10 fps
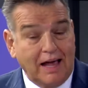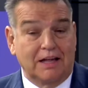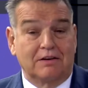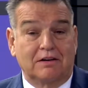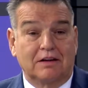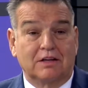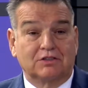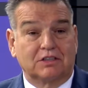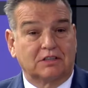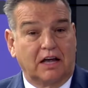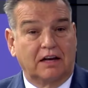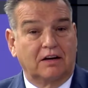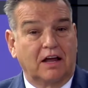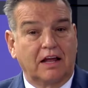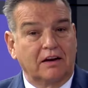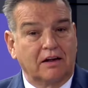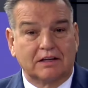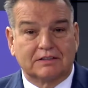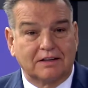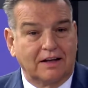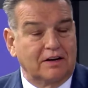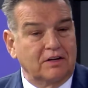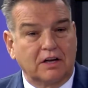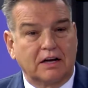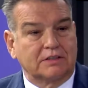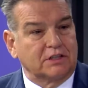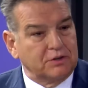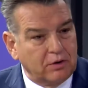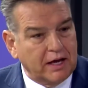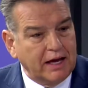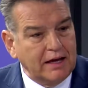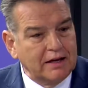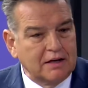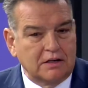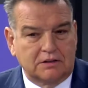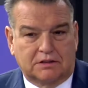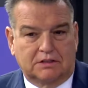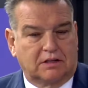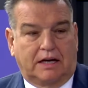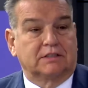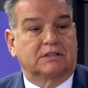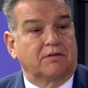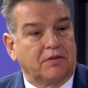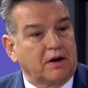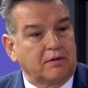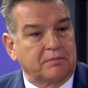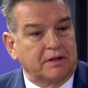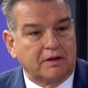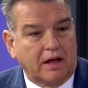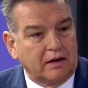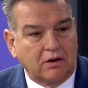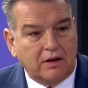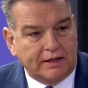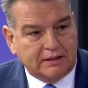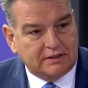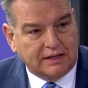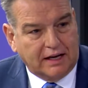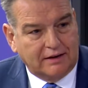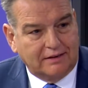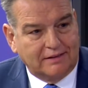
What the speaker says: And I said, "You okay?" She says, "I just never thought I'd look like this again."